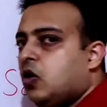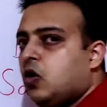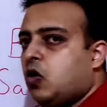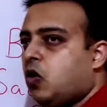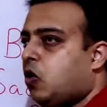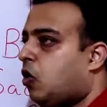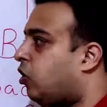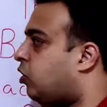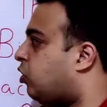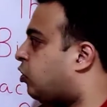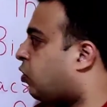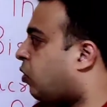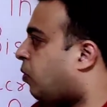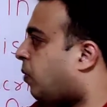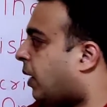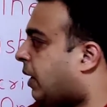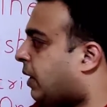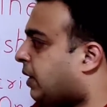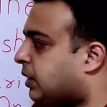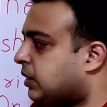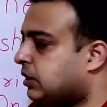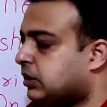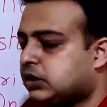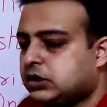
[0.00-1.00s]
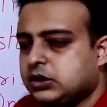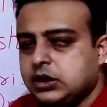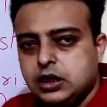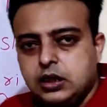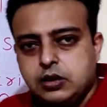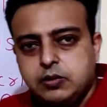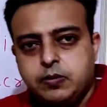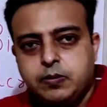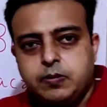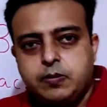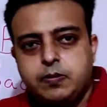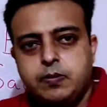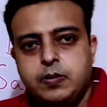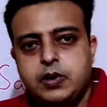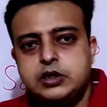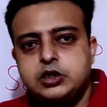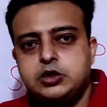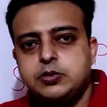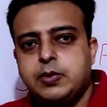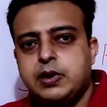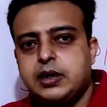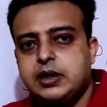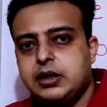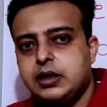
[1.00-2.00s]
Although white is still much
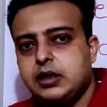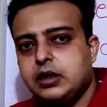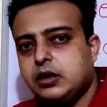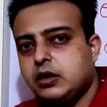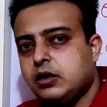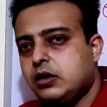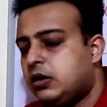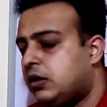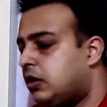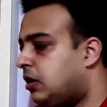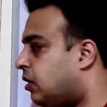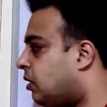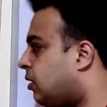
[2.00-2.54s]
better,